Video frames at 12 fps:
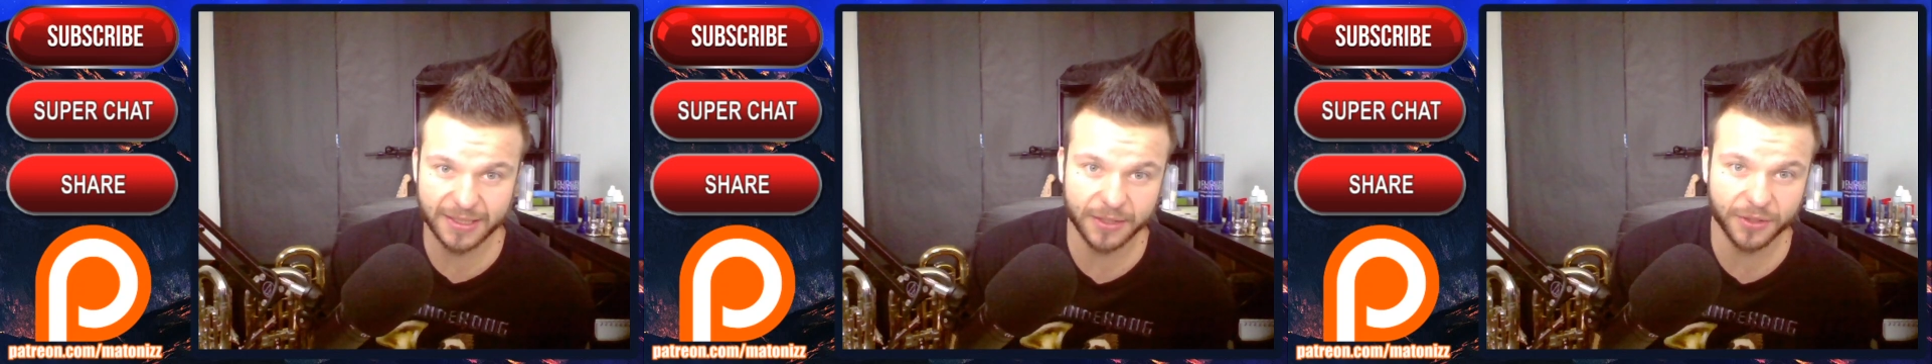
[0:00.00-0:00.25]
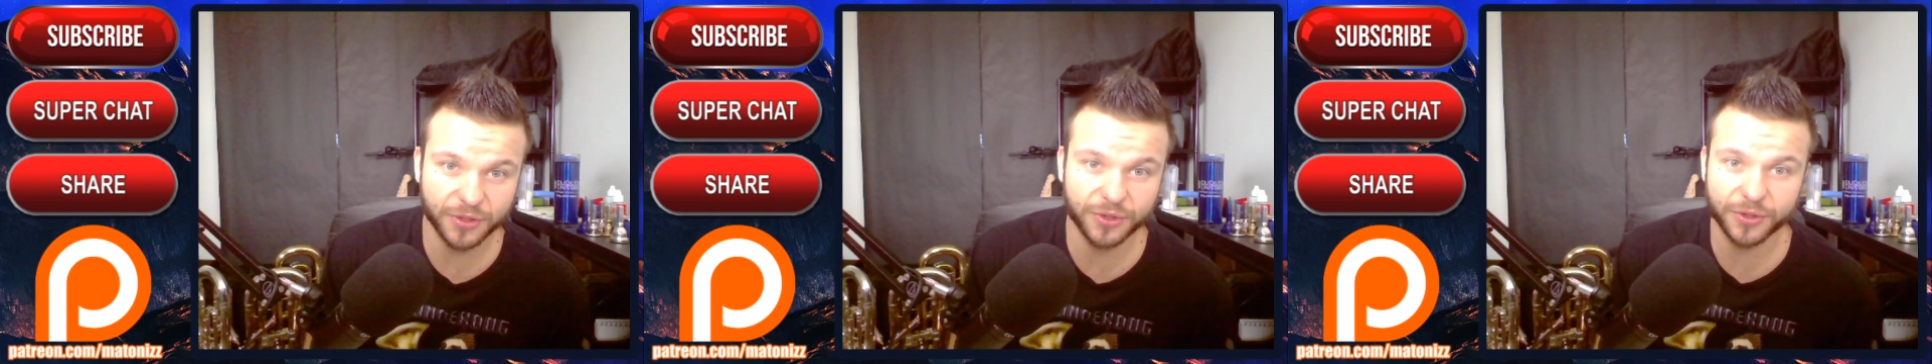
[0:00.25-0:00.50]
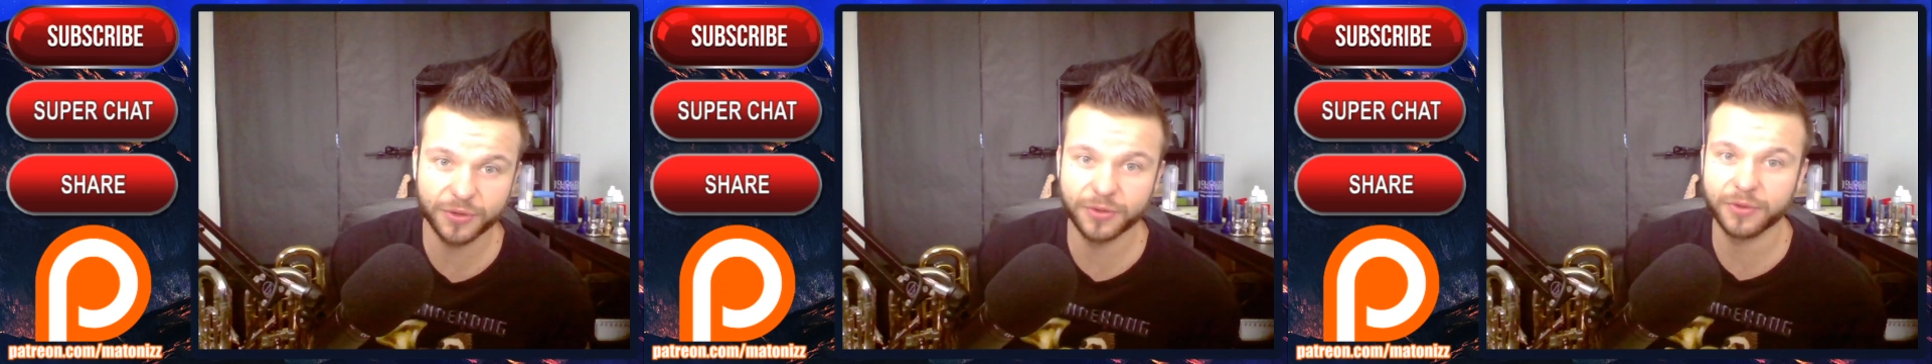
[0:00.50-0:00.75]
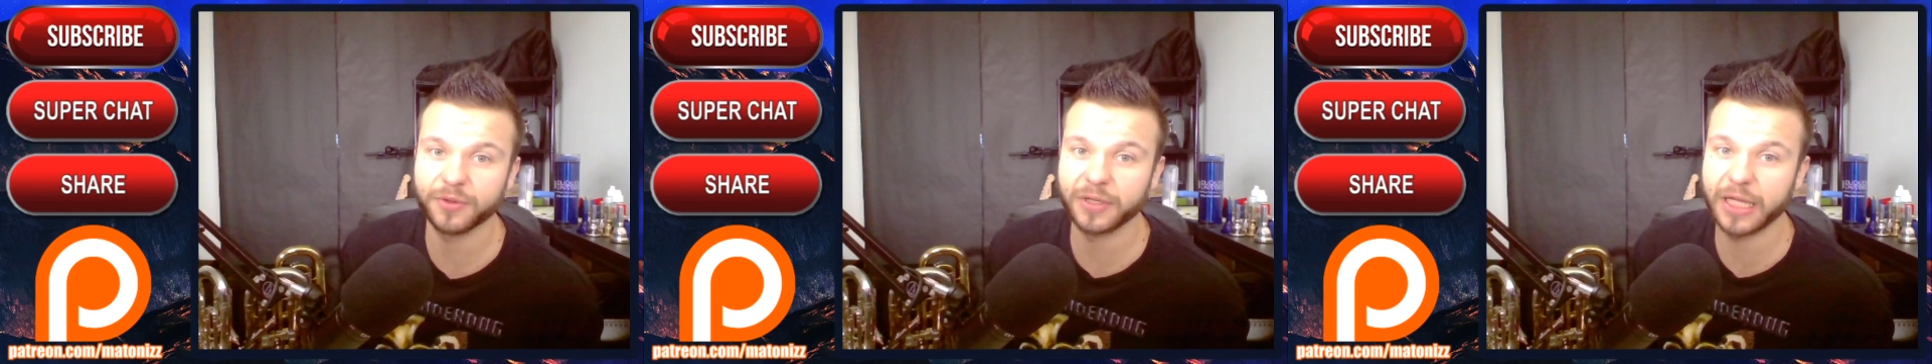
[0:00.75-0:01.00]
you
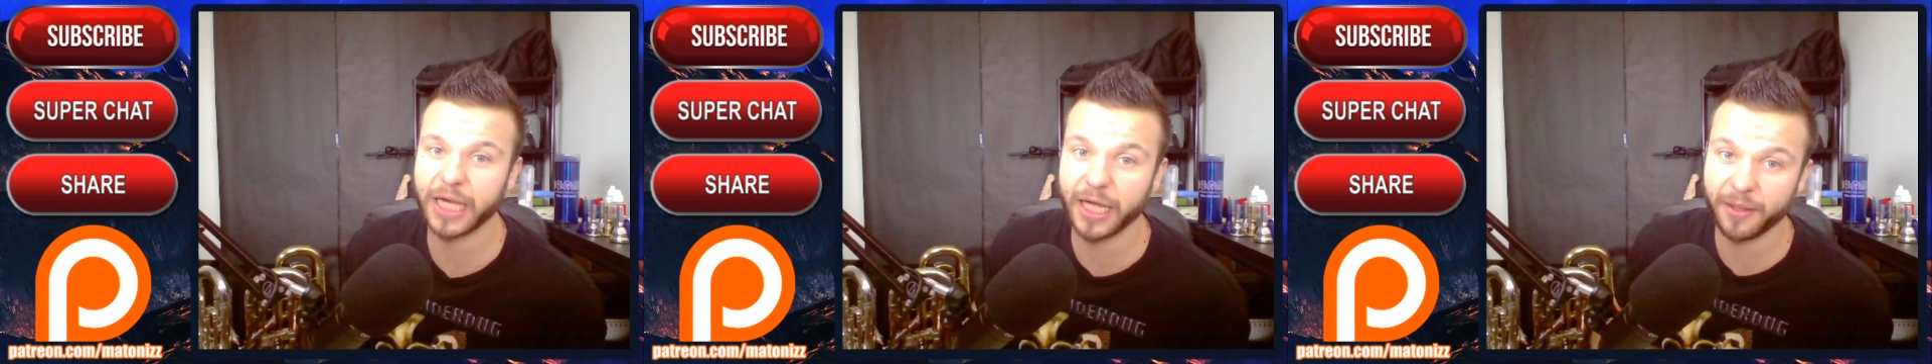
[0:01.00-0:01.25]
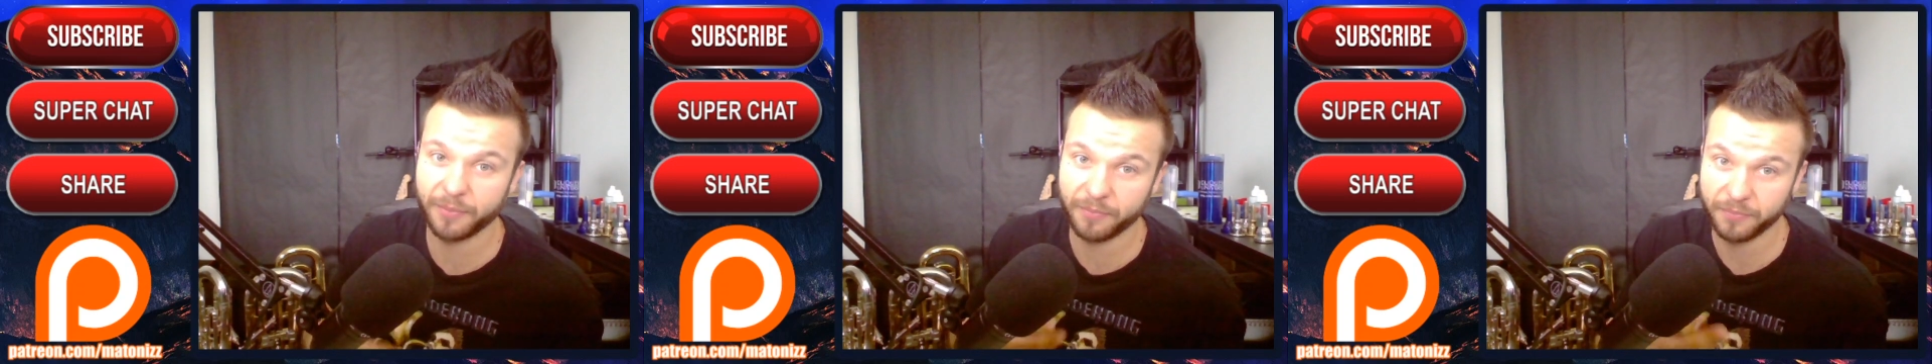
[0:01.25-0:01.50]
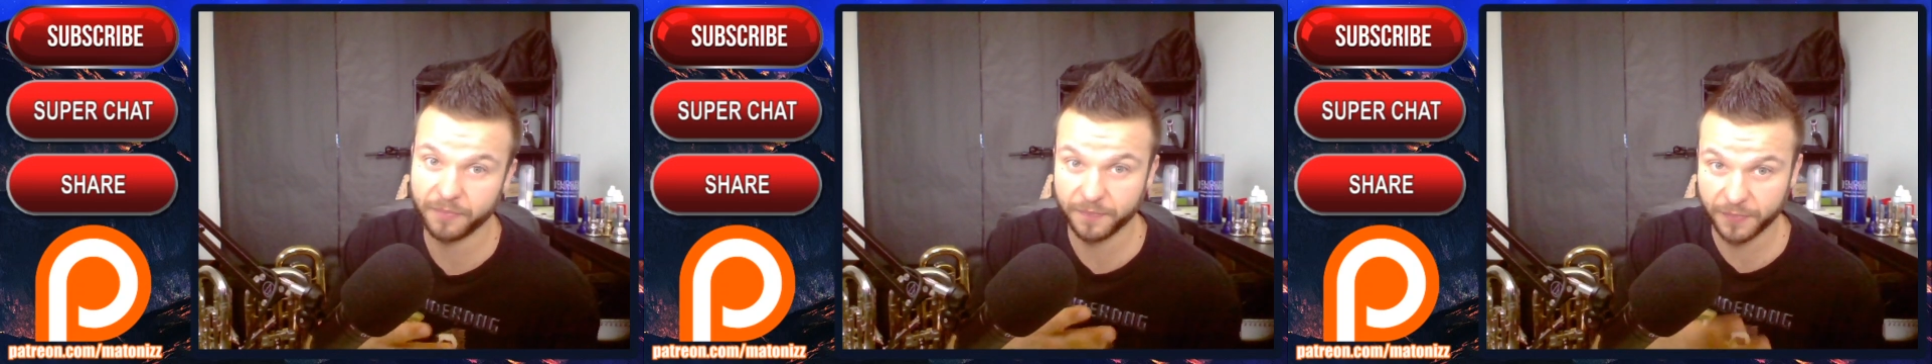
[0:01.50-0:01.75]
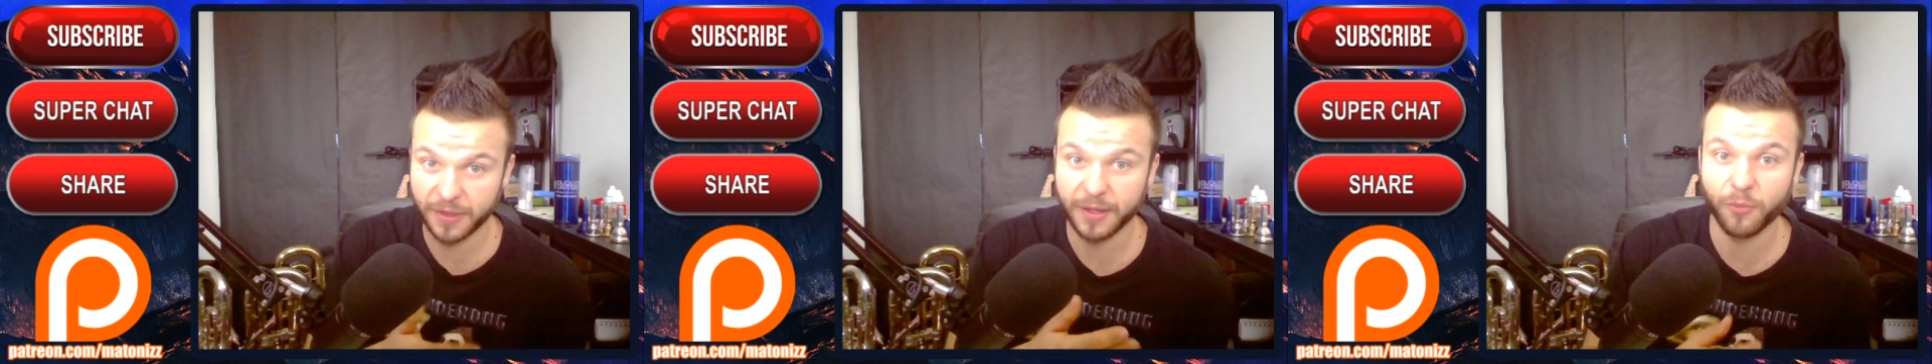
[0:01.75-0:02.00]
do,
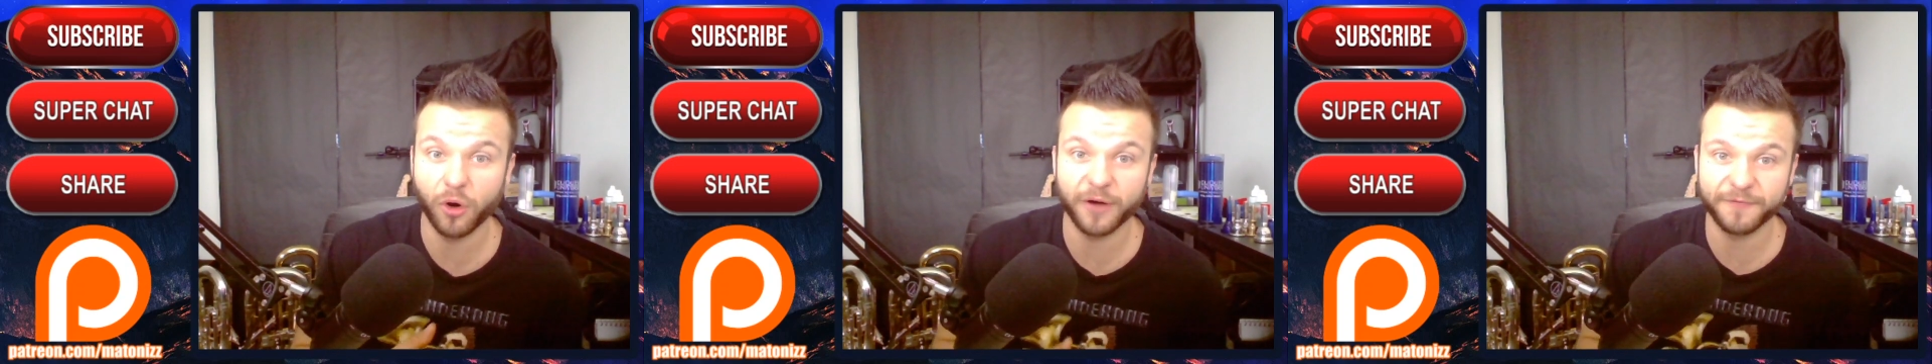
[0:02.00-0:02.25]
the more